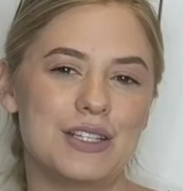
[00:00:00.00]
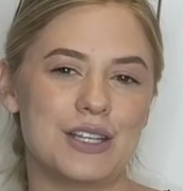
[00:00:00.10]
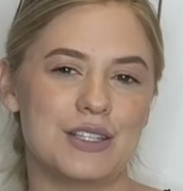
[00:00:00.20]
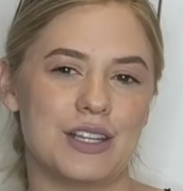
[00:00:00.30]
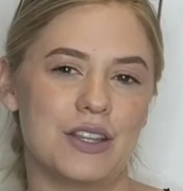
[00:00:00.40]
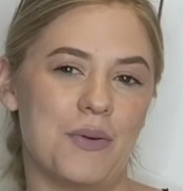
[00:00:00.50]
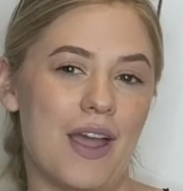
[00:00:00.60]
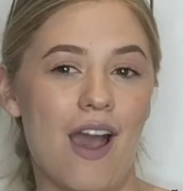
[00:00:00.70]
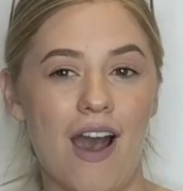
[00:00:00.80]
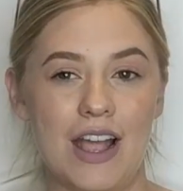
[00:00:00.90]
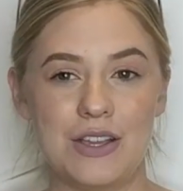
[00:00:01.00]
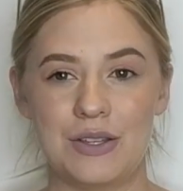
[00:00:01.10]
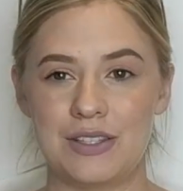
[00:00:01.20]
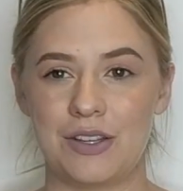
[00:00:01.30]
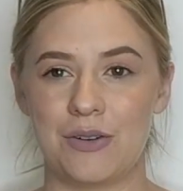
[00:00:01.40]
adjusting the way I
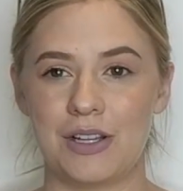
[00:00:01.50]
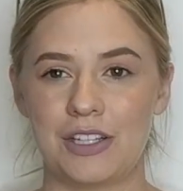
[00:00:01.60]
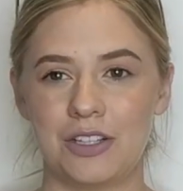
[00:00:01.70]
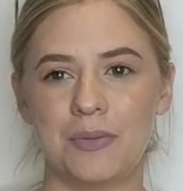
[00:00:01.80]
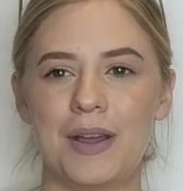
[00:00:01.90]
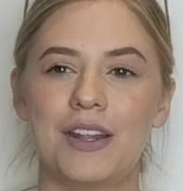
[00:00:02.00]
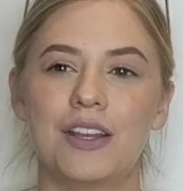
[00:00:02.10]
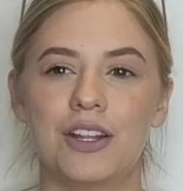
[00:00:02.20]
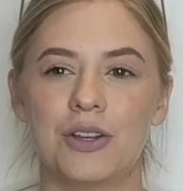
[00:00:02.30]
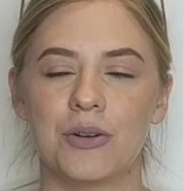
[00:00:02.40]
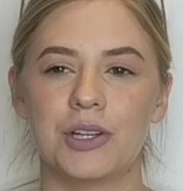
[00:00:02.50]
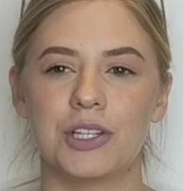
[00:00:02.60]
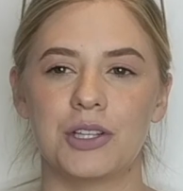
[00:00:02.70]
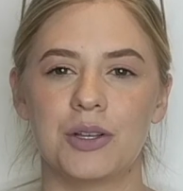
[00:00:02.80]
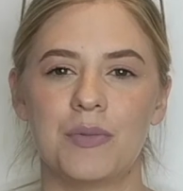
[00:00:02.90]
use the curriculum and hidden
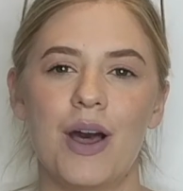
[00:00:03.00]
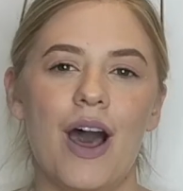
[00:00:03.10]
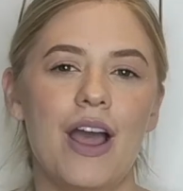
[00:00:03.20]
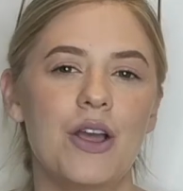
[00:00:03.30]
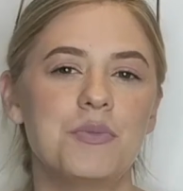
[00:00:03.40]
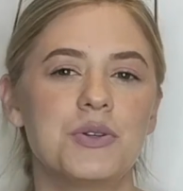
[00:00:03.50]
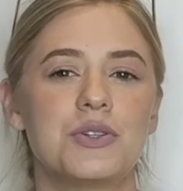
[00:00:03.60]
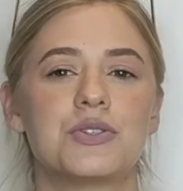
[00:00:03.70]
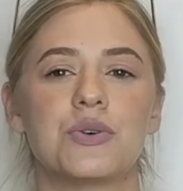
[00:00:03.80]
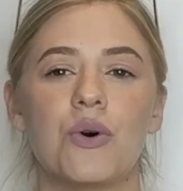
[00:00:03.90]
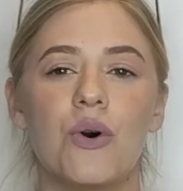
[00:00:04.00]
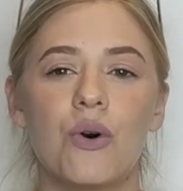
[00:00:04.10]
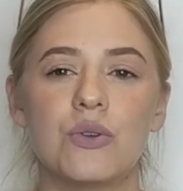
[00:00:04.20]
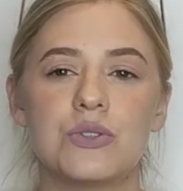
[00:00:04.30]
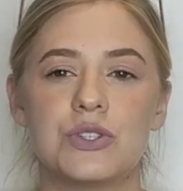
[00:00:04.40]
curriculum, I hope to ensure
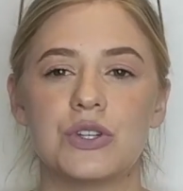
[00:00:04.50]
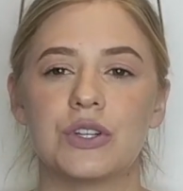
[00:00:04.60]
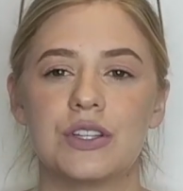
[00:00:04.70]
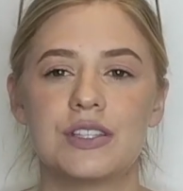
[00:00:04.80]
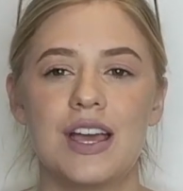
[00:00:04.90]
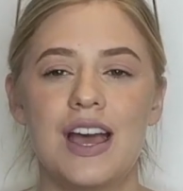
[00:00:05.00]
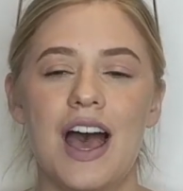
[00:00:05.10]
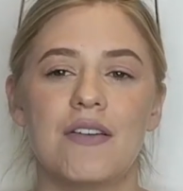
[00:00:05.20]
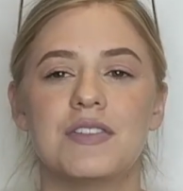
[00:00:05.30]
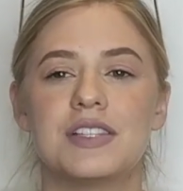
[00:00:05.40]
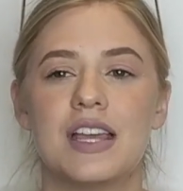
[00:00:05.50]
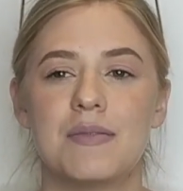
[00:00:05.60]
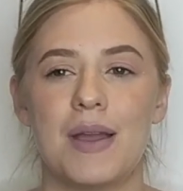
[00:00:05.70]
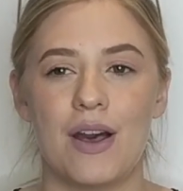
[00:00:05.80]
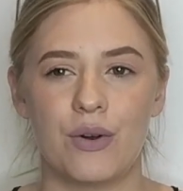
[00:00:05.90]
all students have the same
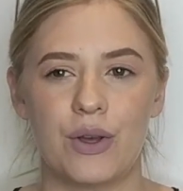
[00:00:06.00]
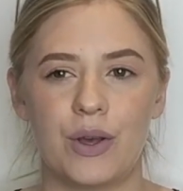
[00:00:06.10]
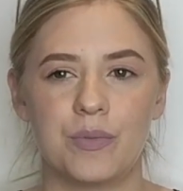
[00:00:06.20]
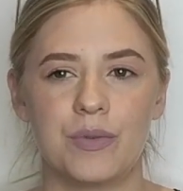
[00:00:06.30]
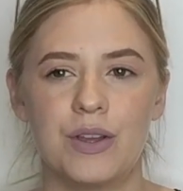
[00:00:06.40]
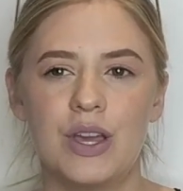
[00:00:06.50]
outcome.